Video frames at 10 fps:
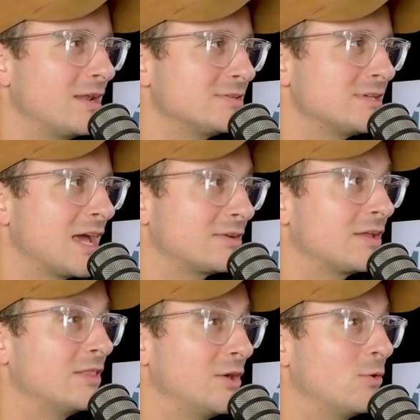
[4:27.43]
and it's
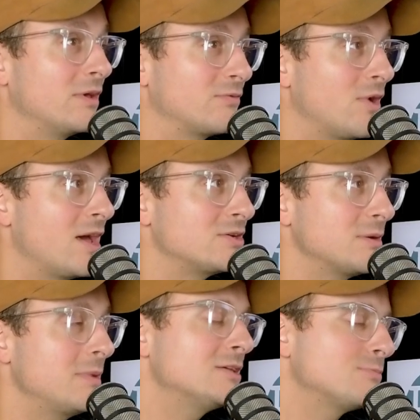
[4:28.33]
actually literally fresh.
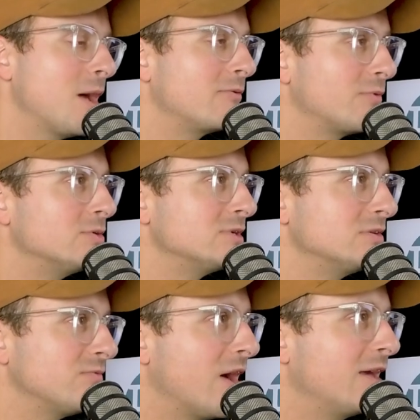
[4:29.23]
I mean, it's probably frozen.
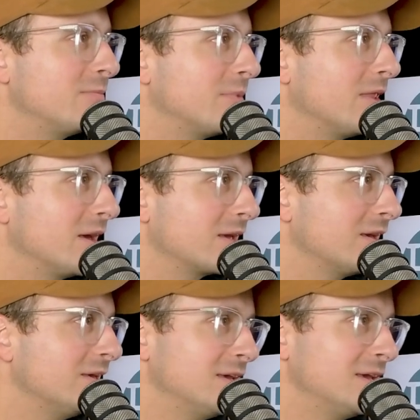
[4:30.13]
It's fine. But
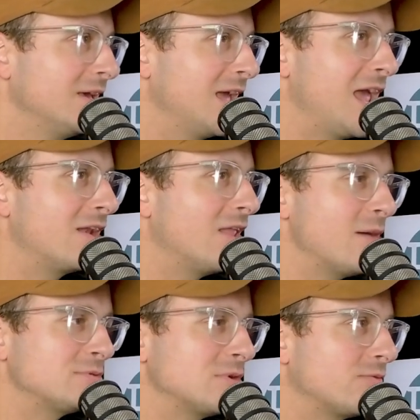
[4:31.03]
like, and
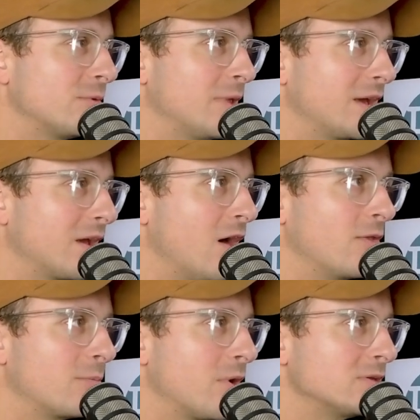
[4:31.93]
lobster from like
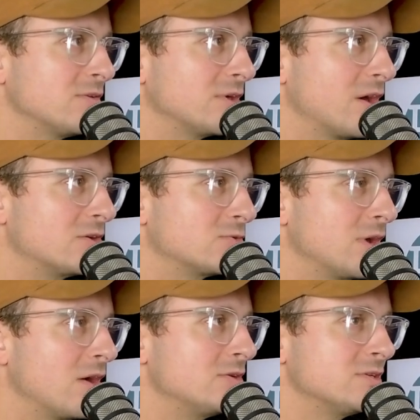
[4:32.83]
other parts of the
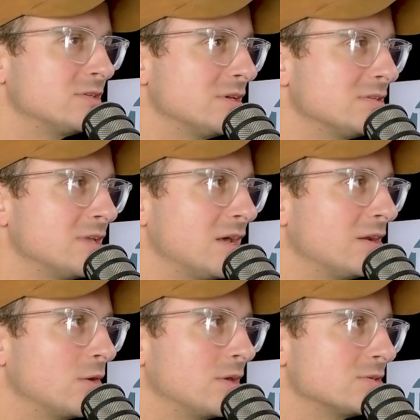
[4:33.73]
country are just, it's not
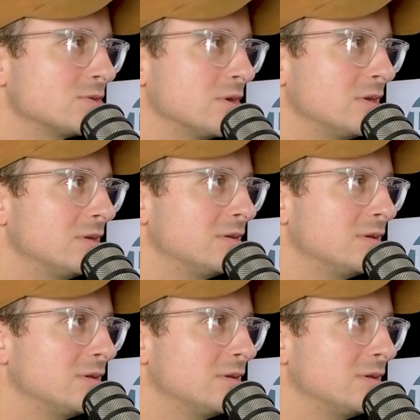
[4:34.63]
nearly as good.